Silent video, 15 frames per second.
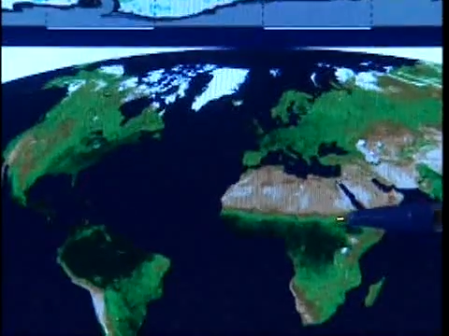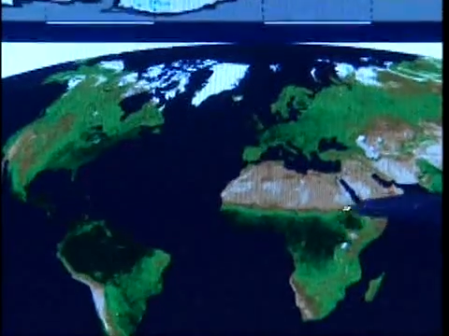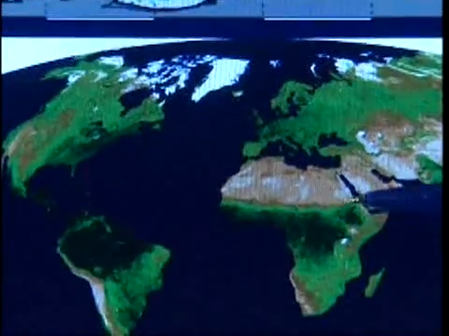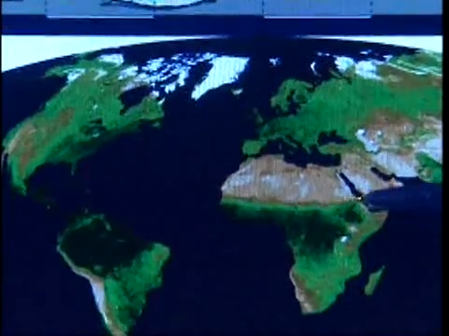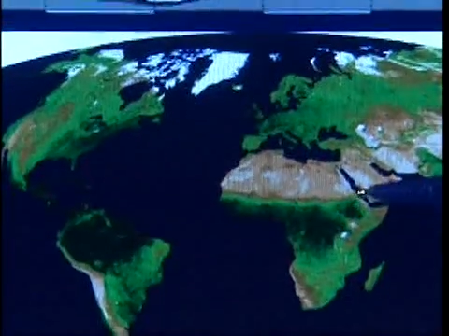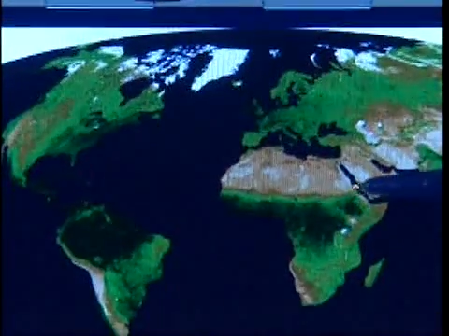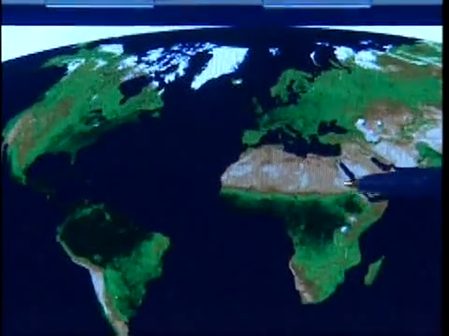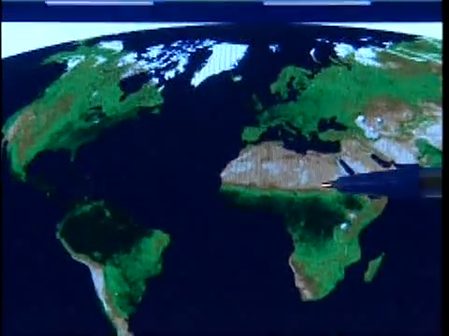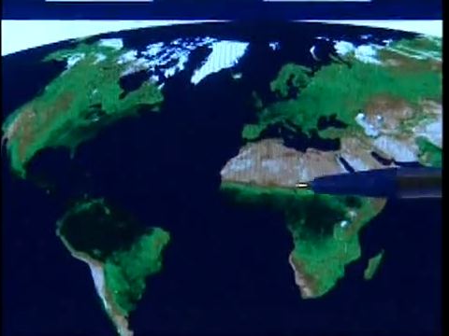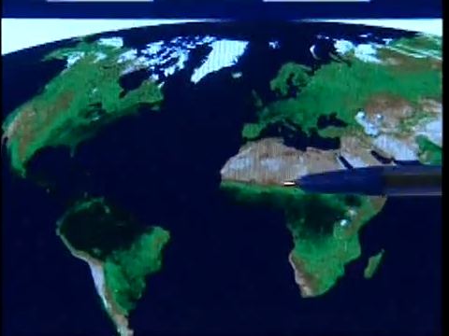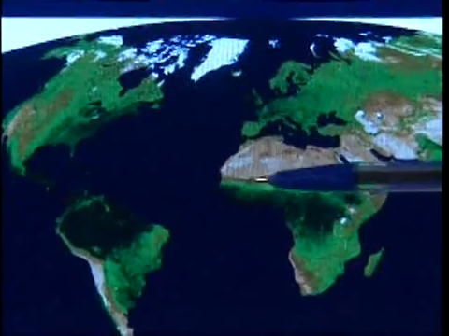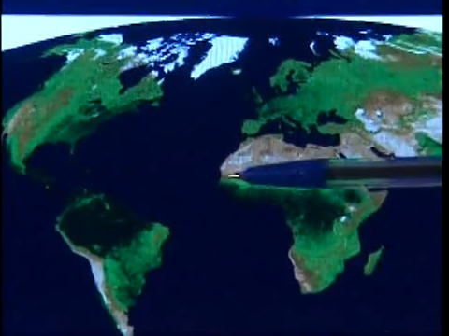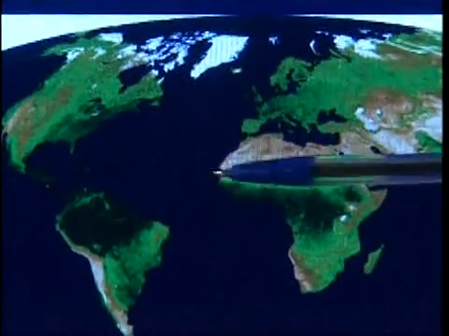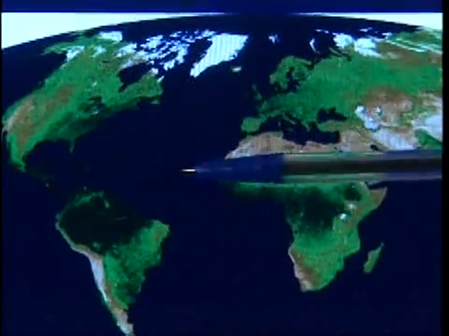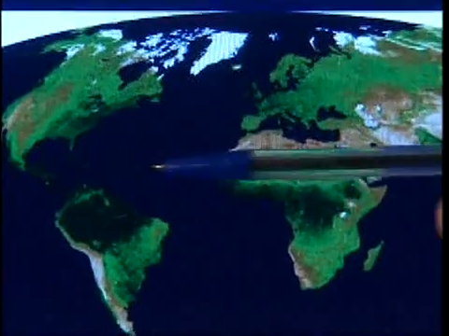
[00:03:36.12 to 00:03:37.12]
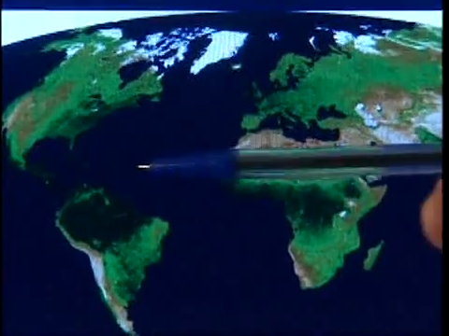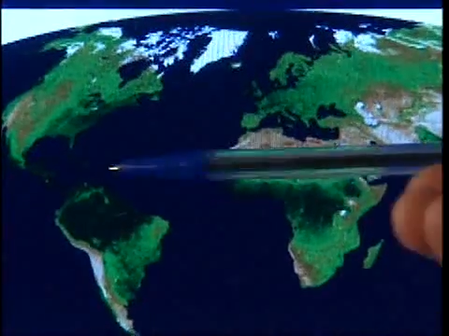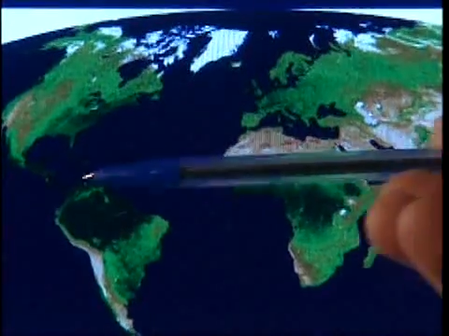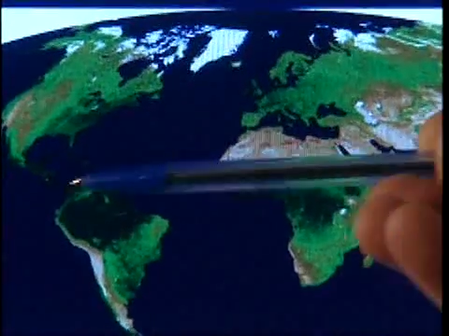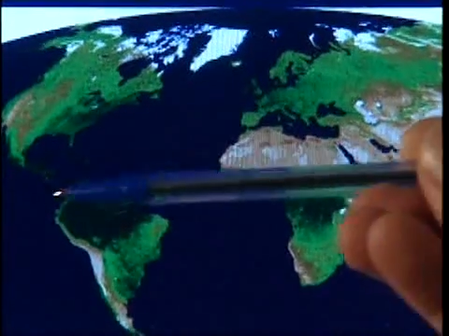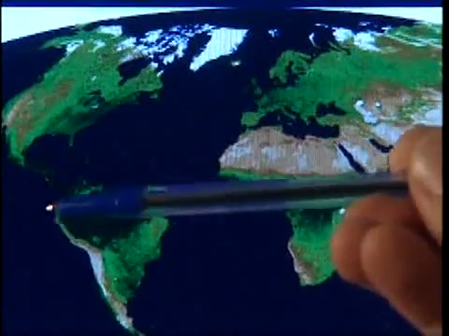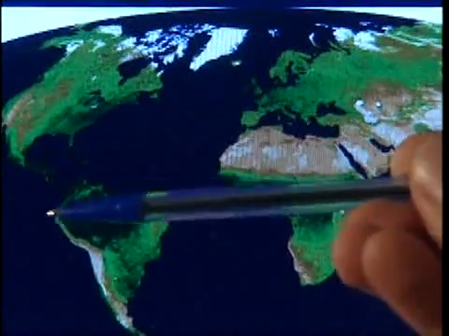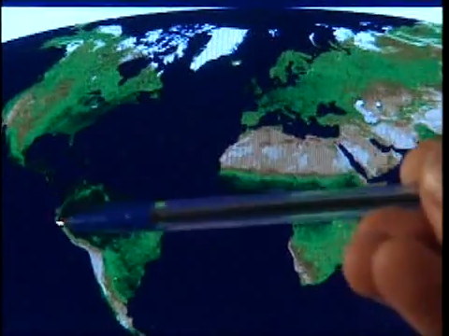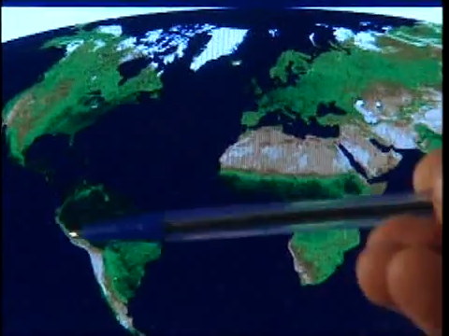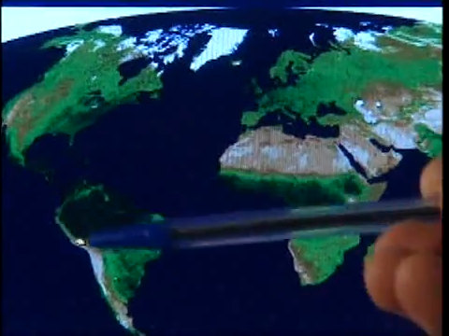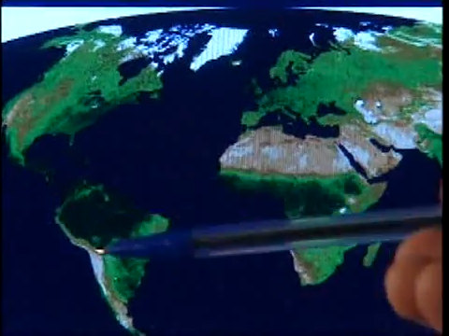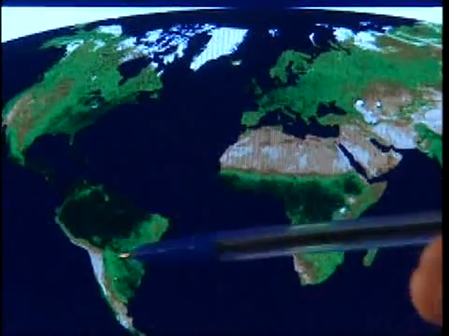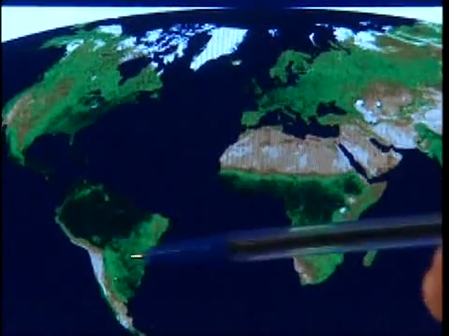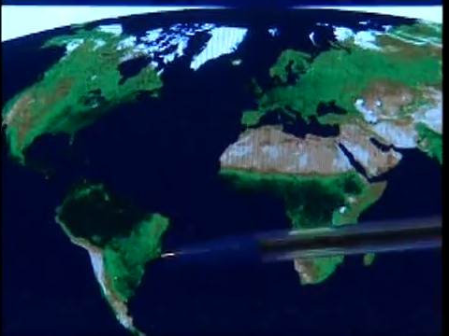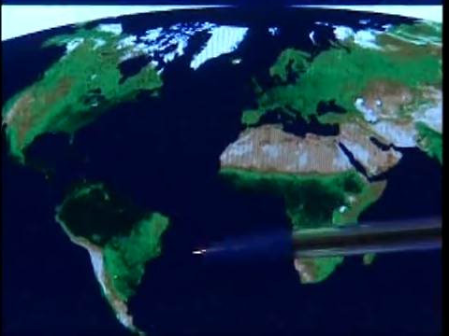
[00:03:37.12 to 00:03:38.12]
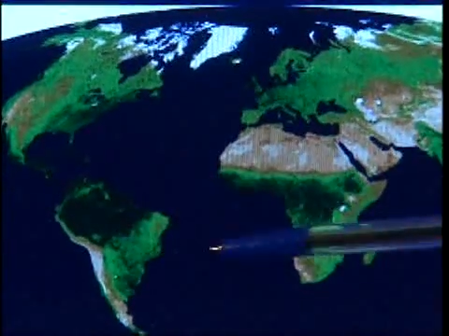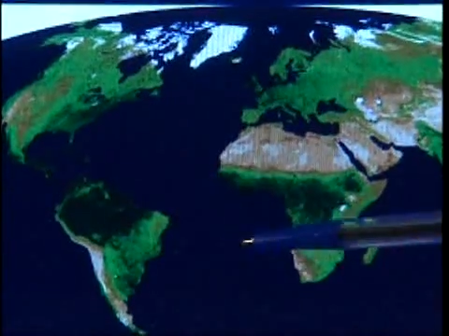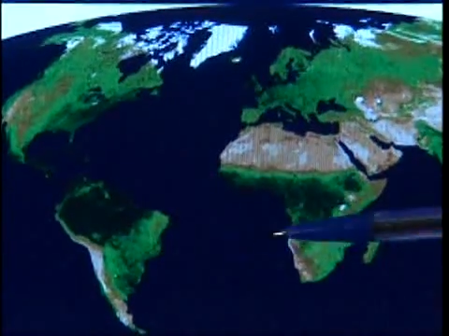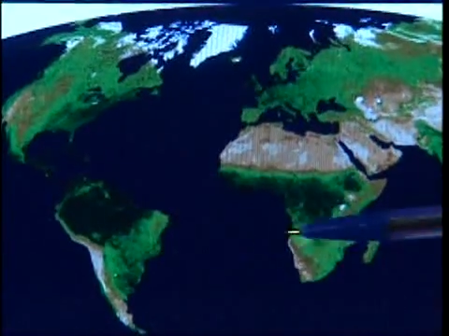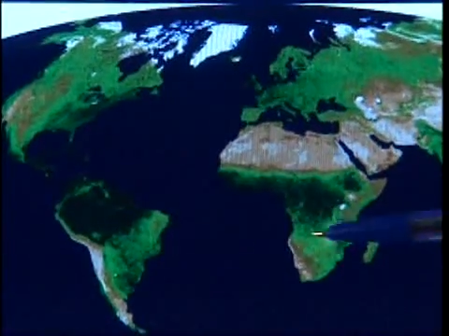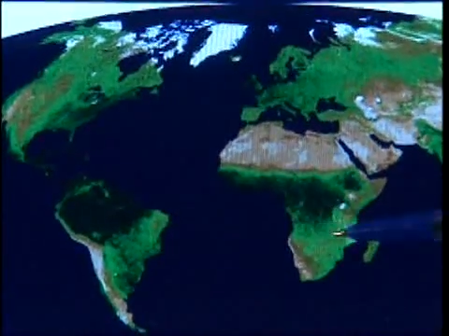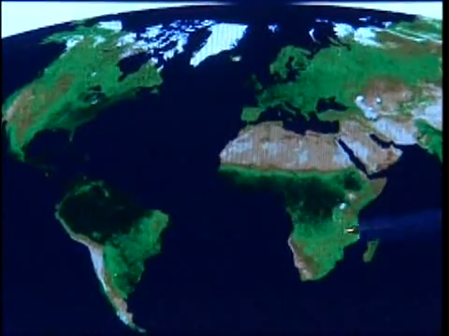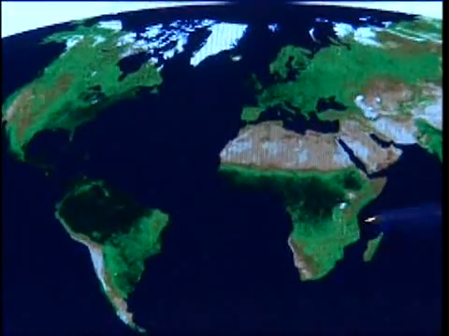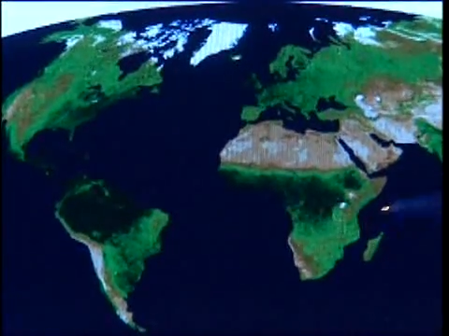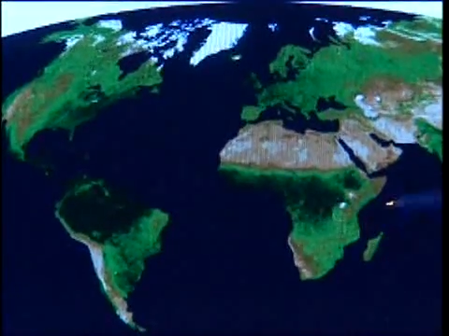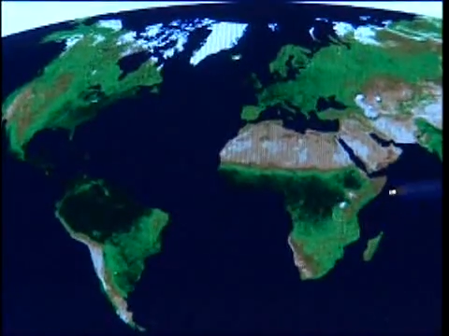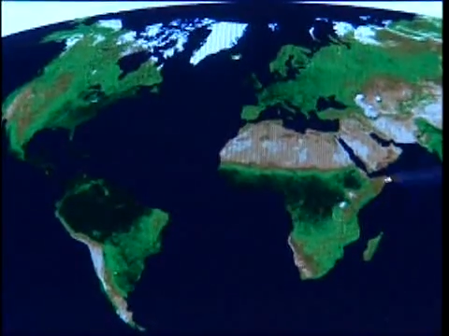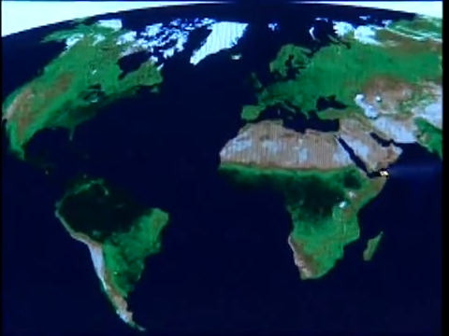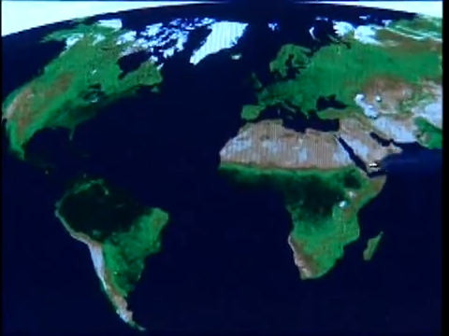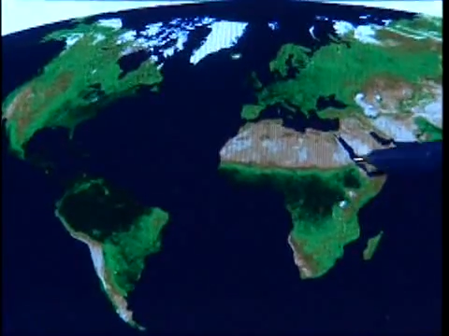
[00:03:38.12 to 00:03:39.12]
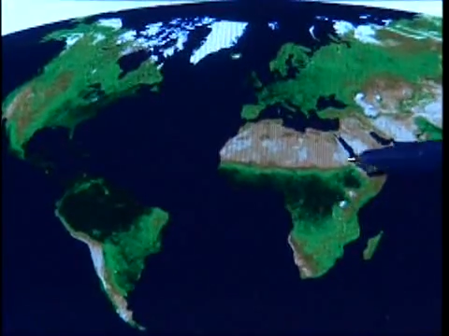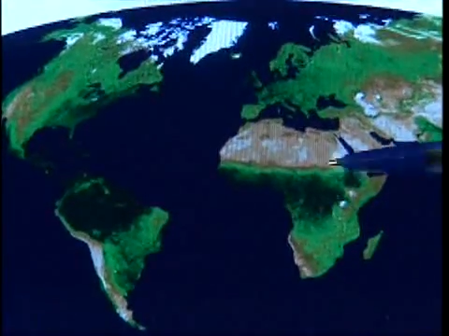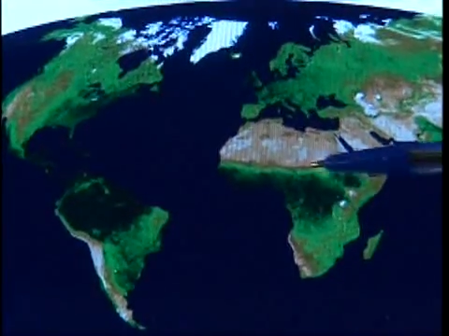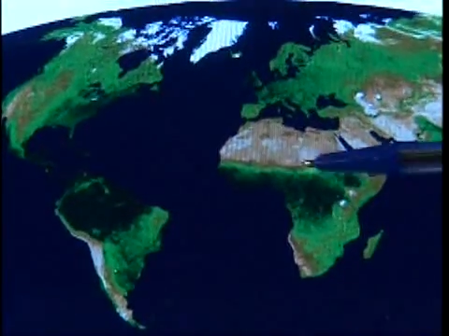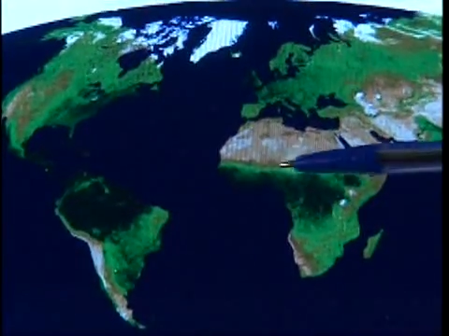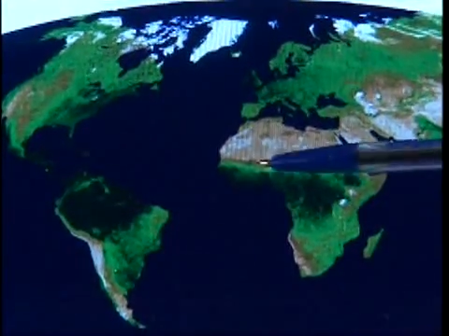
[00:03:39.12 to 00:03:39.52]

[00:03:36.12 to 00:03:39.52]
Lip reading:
(no speaker visible)